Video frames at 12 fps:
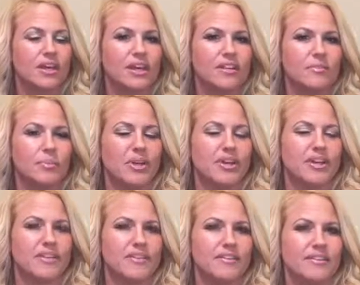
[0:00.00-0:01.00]

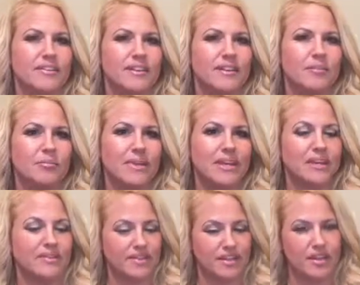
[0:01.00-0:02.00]
experience being
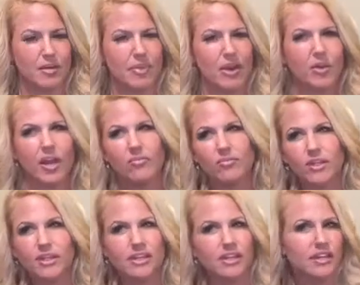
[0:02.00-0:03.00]
sick about
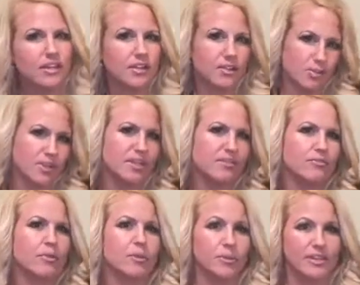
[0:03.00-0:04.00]
every 3 to
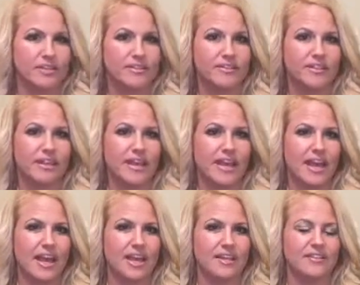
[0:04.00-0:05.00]
4 weeks.
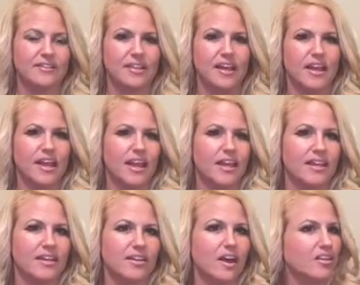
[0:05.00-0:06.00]
And
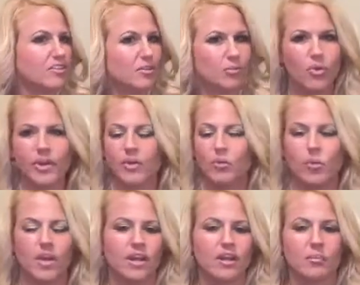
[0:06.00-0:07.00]
it got to the point
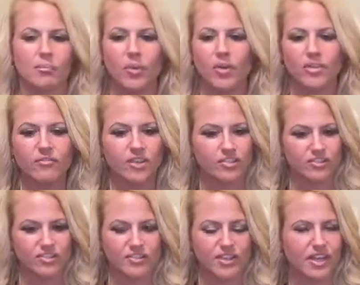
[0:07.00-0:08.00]
where both of us
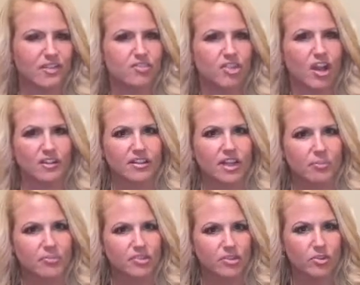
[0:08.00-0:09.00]
just kind of chalked it
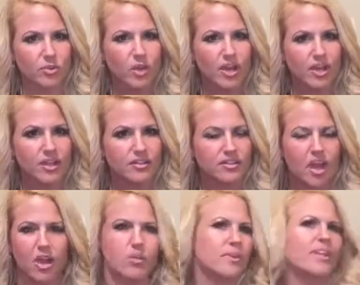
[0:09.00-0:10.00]
up to
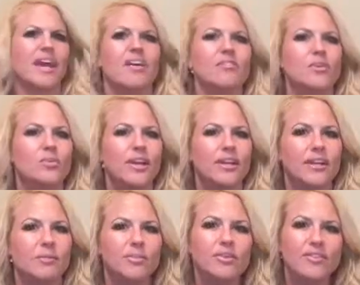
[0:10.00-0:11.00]
not really having great
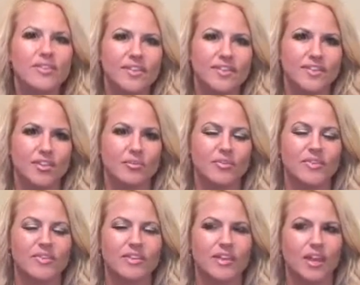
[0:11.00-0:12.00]
immune
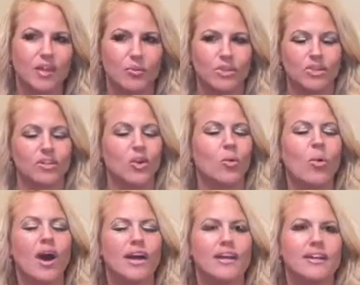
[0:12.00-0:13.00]
systems, and we didn't know
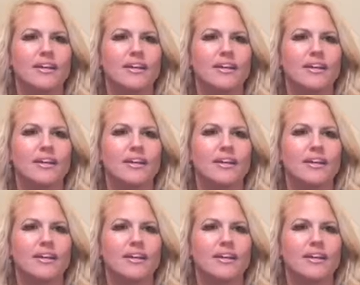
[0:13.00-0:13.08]
why.